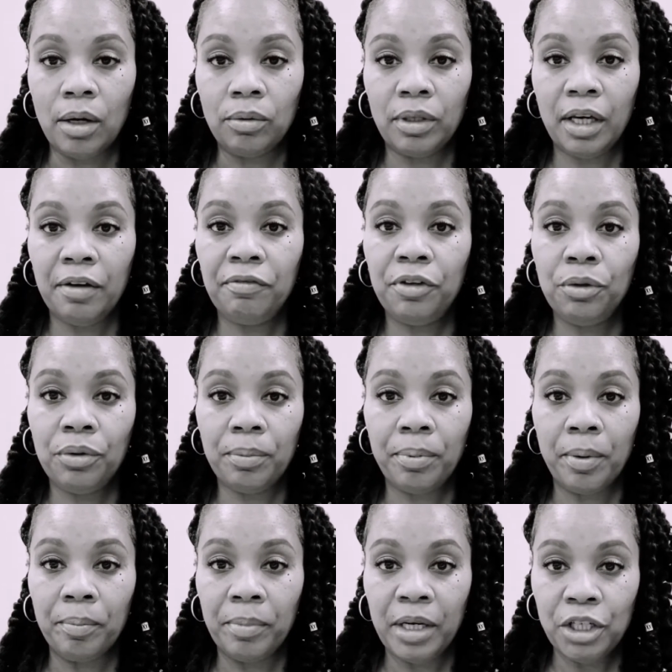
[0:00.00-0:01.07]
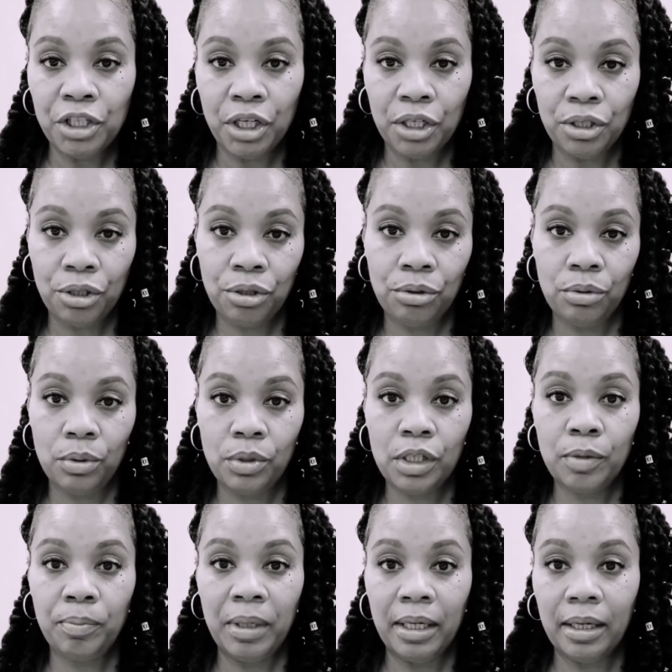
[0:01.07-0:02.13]
give you the permission to
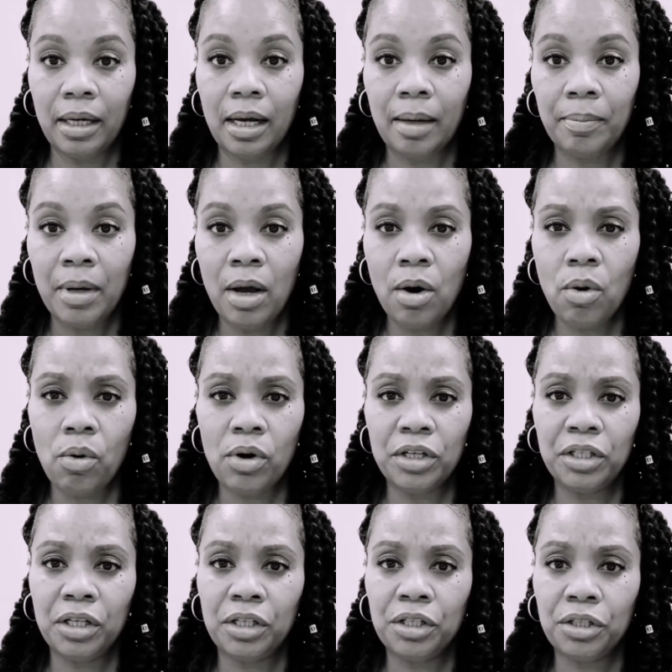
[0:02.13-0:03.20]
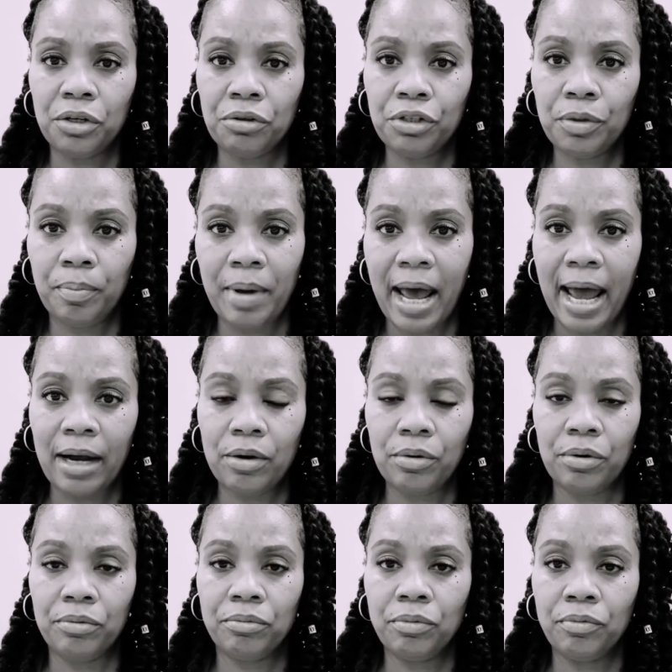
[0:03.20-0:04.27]
speak up or to search back
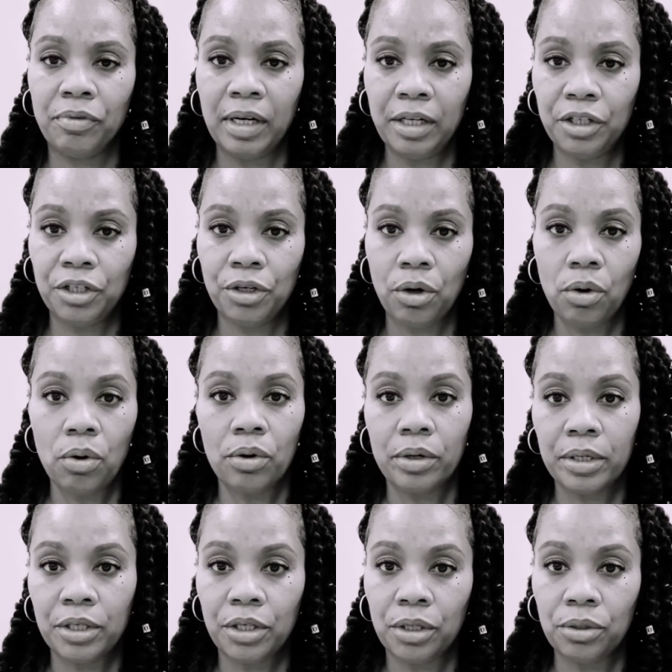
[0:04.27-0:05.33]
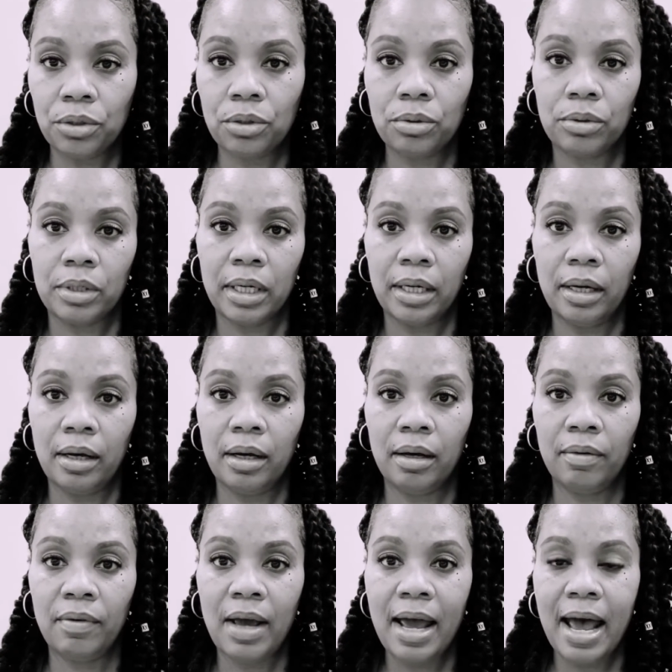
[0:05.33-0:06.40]
or reach your origin story of